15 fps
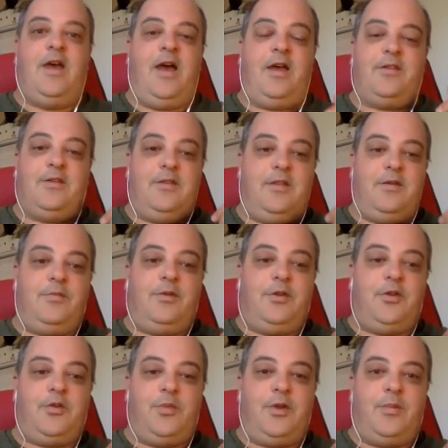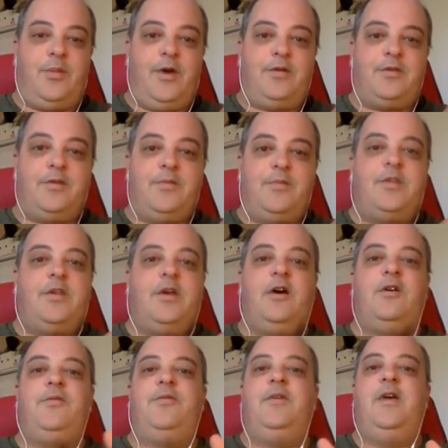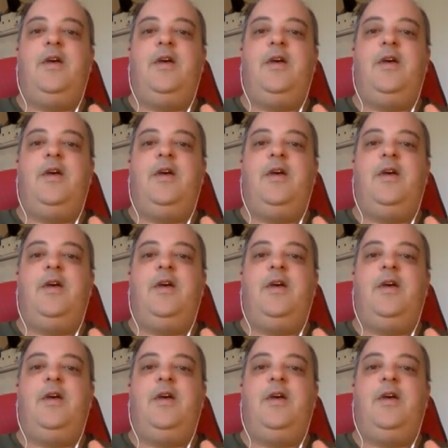asking them a little bit about themselves,